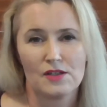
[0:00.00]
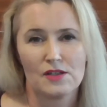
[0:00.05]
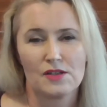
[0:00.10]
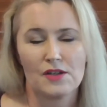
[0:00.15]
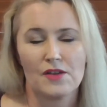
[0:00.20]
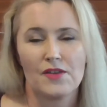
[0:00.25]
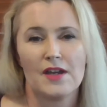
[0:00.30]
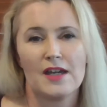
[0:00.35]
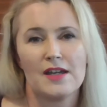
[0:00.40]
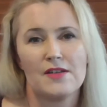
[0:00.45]

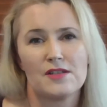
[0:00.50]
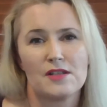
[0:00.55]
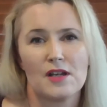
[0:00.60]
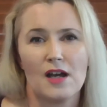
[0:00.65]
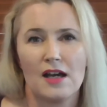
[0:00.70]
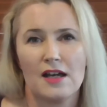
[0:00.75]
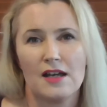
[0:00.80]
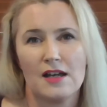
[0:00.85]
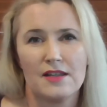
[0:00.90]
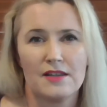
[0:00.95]
So there's,
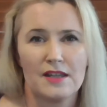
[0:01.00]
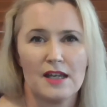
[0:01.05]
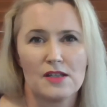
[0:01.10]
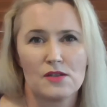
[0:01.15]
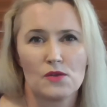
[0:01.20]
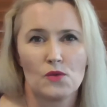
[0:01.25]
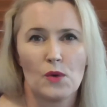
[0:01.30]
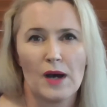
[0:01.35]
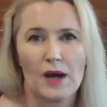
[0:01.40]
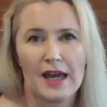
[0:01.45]

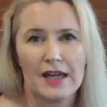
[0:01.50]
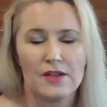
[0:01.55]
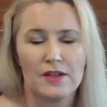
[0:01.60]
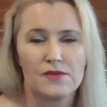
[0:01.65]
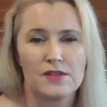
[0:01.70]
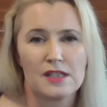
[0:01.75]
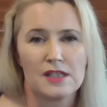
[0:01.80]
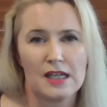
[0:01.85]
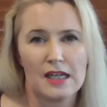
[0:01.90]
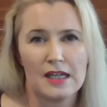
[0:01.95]
there's a way
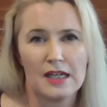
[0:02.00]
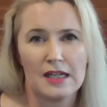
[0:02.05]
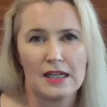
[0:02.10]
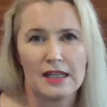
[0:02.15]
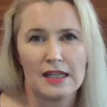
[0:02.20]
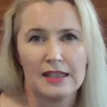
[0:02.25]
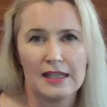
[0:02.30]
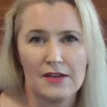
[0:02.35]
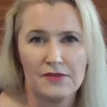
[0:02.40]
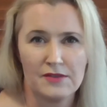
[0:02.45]
of seeing
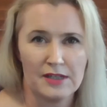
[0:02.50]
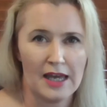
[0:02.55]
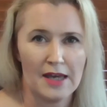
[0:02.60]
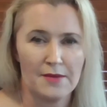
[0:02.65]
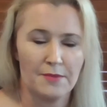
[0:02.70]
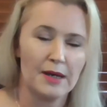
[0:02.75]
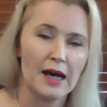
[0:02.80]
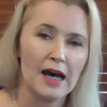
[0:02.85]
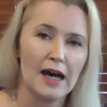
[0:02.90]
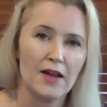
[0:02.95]

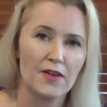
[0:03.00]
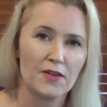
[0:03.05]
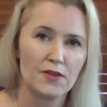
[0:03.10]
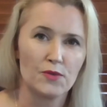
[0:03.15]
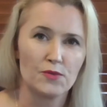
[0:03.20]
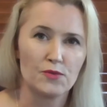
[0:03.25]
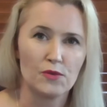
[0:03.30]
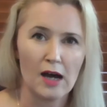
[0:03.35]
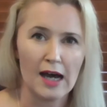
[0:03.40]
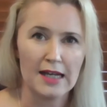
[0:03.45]
left-hand path,
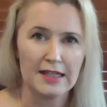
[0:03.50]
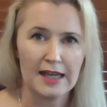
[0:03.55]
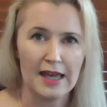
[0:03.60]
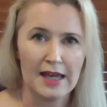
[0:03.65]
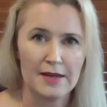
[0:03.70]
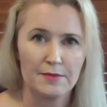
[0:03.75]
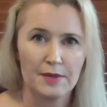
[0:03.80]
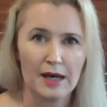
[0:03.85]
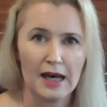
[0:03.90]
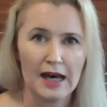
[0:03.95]

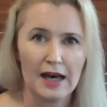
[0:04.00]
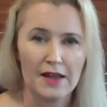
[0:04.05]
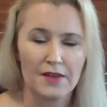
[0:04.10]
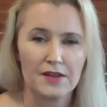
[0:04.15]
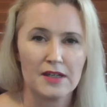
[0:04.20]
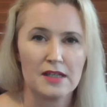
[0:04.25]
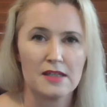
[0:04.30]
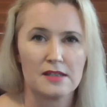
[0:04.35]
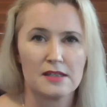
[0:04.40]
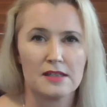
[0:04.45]
right-hand path
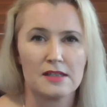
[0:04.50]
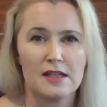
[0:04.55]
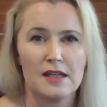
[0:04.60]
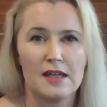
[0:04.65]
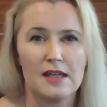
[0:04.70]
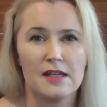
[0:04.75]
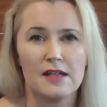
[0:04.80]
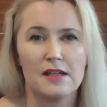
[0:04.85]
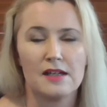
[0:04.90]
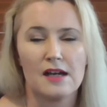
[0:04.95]
is
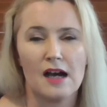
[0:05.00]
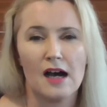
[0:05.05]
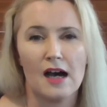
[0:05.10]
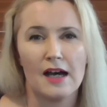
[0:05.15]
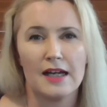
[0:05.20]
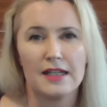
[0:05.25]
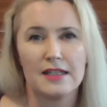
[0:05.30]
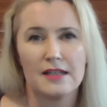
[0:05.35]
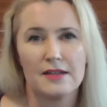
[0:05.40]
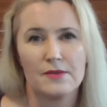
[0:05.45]
in,
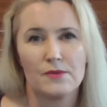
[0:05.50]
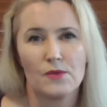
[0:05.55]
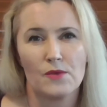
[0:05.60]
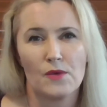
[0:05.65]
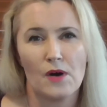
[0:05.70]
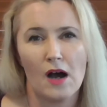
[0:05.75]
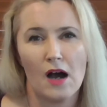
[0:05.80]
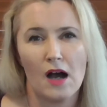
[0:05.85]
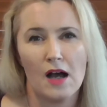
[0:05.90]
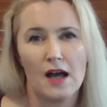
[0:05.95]
an,
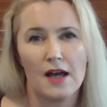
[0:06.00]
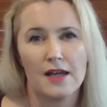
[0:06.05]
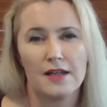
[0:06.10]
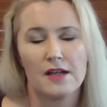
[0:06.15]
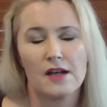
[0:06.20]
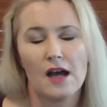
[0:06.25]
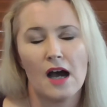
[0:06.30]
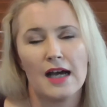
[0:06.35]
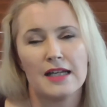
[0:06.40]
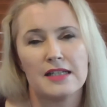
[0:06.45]
in
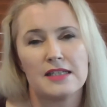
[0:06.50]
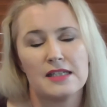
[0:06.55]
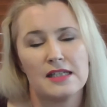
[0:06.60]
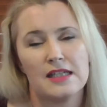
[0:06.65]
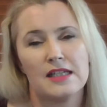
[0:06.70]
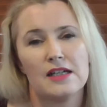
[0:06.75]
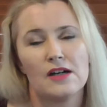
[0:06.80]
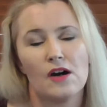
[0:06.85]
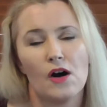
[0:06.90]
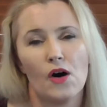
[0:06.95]
an
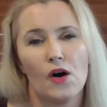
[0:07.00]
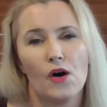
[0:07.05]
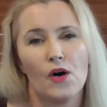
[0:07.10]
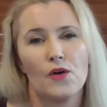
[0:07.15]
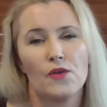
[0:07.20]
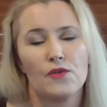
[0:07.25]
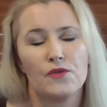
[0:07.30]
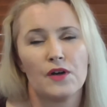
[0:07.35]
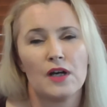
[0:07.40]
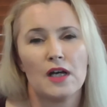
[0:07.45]
idea
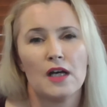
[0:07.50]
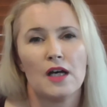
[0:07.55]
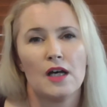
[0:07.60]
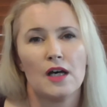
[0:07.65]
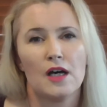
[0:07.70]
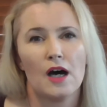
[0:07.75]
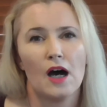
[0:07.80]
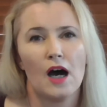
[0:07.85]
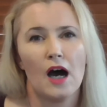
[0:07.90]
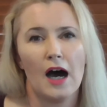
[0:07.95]
of
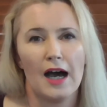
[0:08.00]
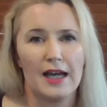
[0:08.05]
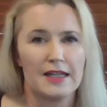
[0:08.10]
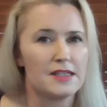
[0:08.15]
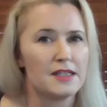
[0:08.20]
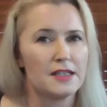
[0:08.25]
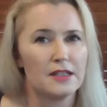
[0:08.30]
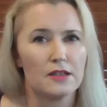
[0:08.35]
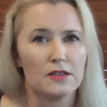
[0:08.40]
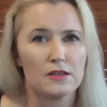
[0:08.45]

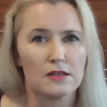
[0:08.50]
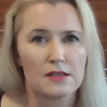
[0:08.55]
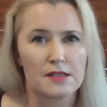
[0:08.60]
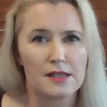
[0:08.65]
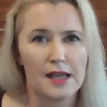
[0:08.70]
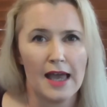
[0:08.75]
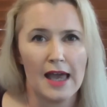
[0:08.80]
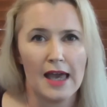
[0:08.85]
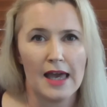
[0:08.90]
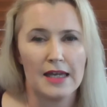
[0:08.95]

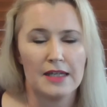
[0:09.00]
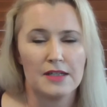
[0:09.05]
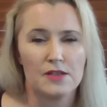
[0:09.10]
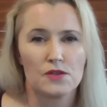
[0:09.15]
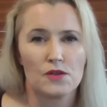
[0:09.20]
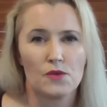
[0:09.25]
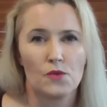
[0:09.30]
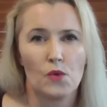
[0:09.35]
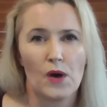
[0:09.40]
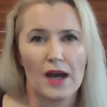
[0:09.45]
ideals
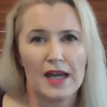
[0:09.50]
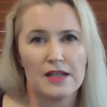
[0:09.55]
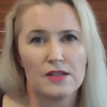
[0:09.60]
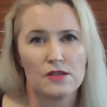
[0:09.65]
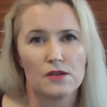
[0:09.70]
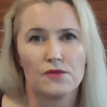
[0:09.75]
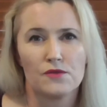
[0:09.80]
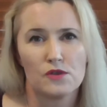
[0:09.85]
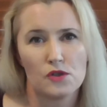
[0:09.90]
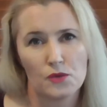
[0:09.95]
and
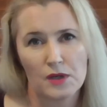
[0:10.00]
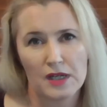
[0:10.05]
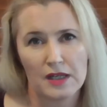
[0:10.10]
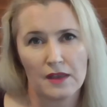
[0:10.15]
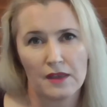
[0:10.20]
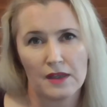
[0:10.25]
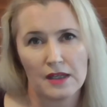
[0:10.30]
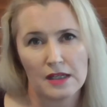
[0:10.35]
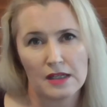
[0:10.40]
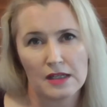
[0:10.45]
ways of doing
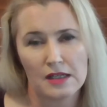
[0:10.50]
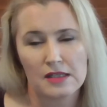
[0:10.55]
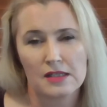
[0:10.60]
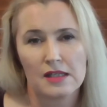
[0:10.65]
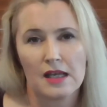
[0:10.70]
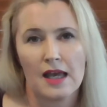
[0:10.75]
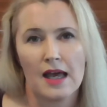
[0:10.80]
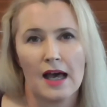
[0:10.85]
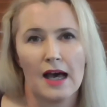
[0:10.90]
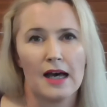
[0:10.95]

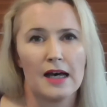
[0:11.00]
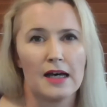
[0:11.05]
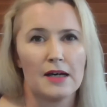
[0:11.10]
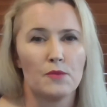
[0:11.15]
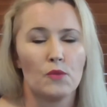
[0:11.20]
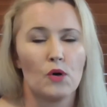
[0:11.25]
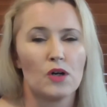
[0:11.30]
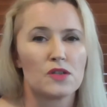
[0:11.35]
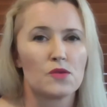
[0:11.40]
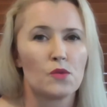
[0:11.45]
things.
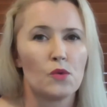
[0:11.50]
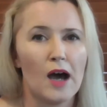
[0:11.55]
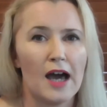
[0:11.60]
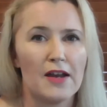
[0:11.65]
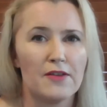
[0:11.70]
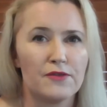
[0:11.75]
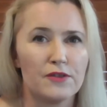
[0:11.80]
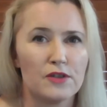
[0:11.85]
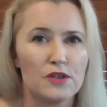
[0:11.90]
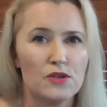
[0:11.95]
Um, what's
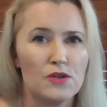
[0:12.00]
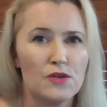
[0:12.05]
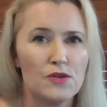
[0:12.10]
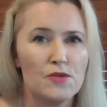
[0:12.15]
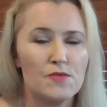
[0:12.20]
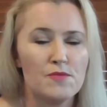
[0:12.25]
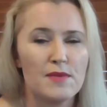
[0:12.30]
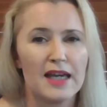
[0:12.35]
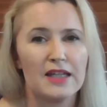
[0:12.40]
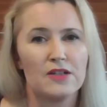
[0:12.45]
right for
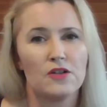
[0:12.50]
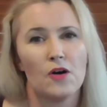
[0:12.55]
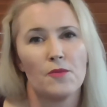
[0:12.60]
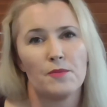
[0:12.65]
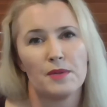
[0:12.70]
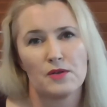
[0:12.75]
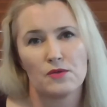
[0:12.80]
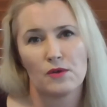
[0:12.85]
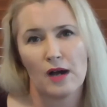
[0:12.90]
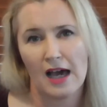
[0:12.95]
you may
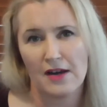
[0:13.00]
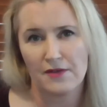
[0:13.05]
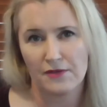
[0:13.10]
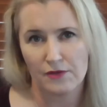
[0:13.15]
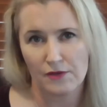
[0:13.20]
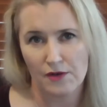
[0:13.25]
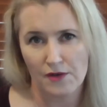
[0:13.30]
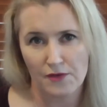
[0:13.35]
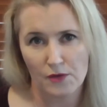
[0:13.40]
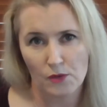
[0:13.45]
not be right
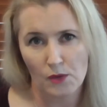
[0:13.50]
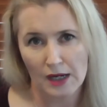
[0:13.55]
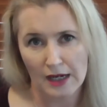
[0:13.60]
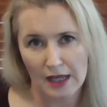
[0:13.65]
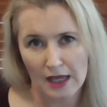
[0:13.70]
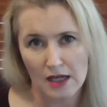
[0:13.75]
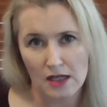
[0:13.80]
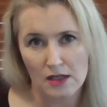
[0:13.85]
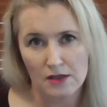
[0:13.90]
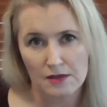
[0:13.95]
for
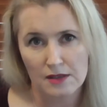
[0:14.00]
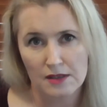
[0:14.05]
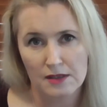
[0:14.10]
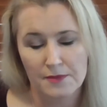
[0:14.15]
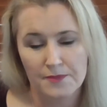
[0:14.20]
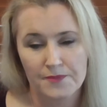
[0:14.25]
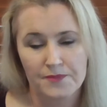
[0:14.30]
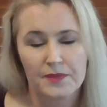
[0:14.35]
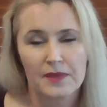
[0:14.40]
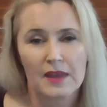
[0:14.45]
everyone else.